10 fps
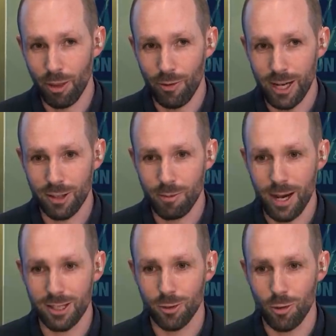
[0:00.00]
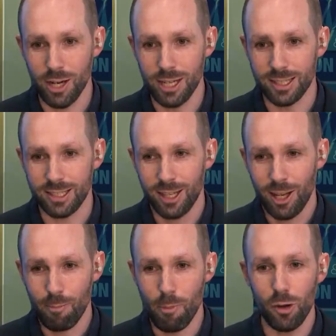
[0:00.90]
But the fact of the matter is,
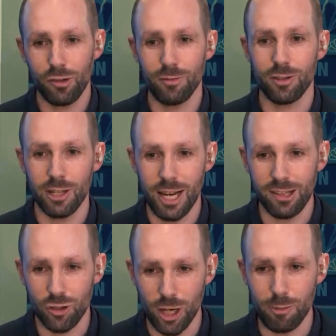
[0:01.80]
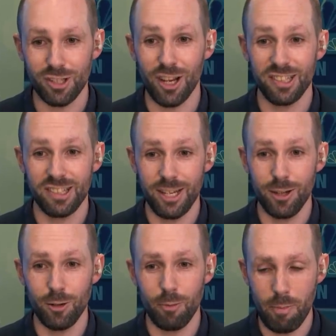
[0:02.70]
most of today's chips are
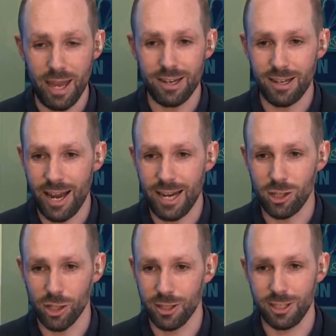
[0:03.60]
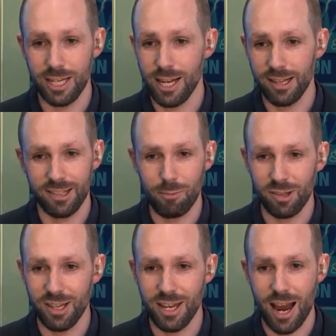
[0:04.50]
still made in Asia.
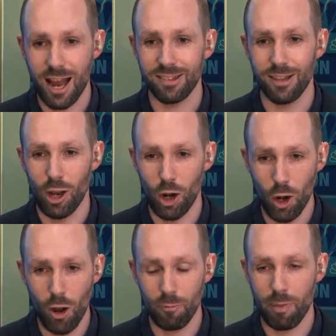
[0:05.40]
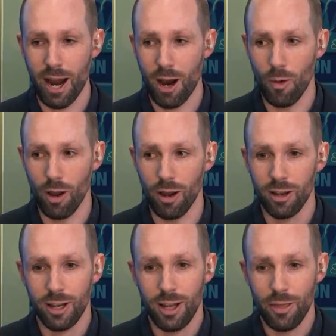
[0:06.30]
TSMC has a lot of power.
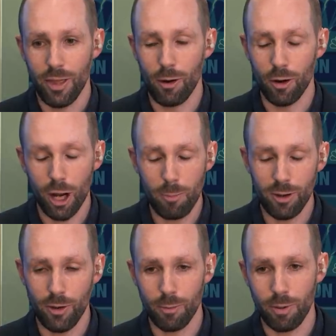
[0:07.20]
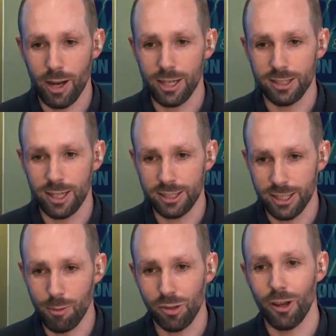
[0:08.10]
There are a couple of other players like
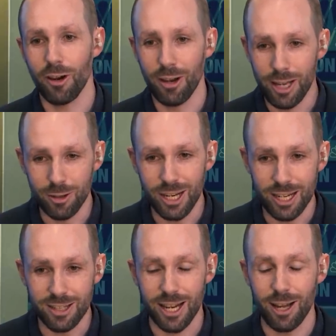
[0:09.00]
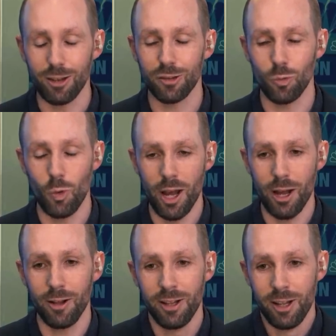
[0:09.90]
Samsung and Intel as
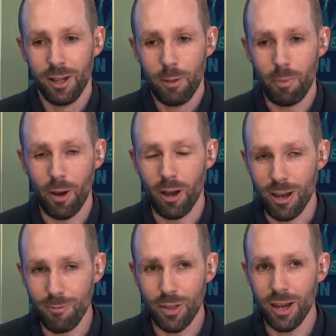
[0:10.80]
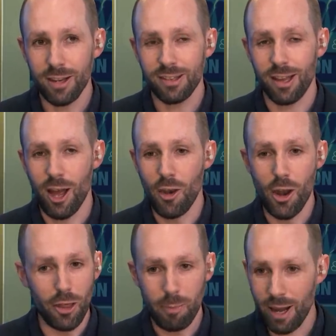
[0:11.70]
well. But if there's
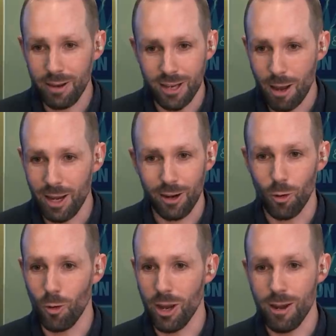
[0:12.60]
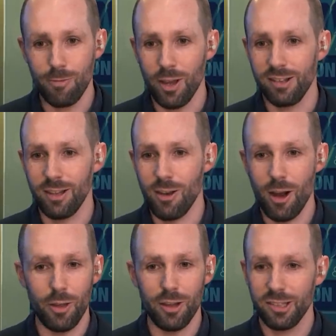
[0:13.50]
another pandemic or if there's
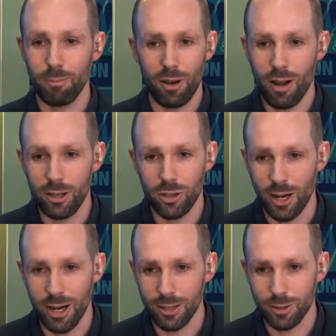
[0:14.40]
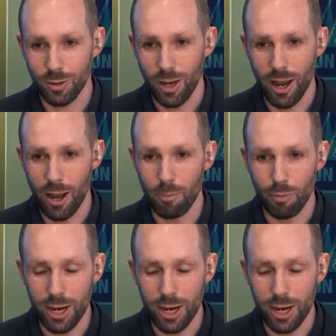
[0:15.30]
another supply chain uh,